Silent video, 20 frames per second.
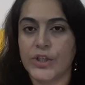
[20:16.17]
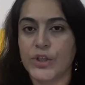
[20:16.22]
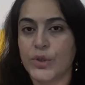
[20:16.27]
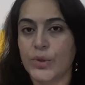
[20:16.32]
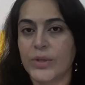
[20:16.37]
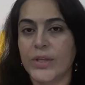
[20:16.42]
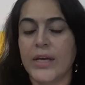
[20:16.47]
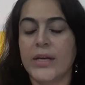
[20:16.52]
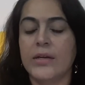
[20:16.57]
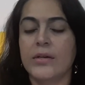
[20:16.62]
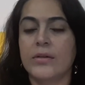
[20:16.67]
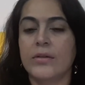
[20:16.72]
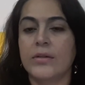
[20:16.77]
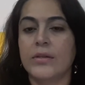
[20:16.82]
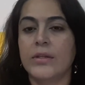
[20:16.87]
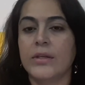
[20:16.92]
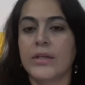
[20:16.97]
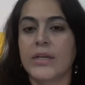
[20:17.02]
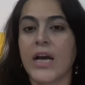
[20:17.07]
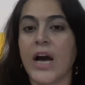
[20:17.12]
So
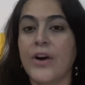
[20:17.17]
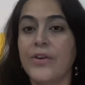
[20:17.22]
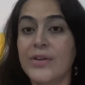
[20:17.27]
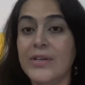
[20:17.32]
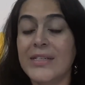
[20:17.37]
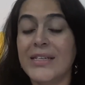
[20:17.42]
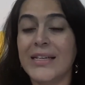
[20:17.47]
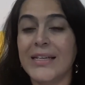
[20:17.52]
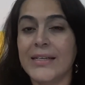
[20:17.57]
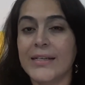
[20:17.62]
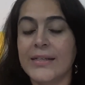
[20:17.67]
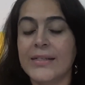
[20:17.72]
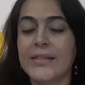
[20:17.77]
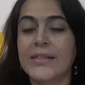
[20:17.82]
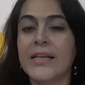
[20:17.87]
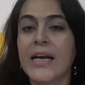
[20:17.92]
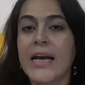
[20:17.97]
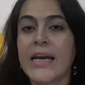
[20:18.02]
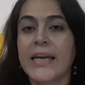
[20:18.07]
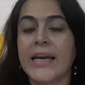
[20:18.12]
the current
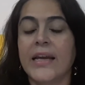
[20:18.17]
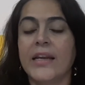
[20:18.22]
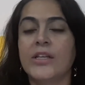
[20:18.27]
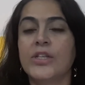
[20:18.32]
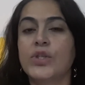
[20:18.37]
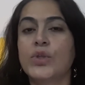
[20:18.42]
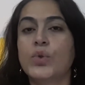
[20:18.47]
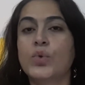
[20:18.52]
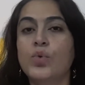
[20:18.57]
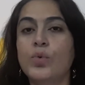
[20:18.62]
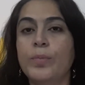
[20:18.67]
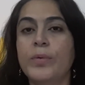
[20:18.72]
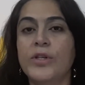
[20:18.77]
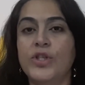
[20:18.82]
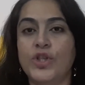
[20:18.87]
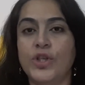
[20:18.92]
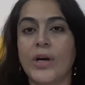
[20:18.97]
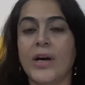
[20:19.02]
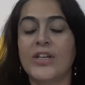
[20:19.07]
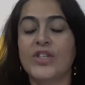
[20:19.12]
is getting
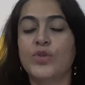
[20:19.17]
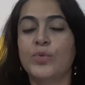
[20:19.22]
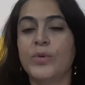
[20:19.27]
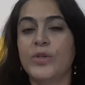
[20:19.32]
supercharged,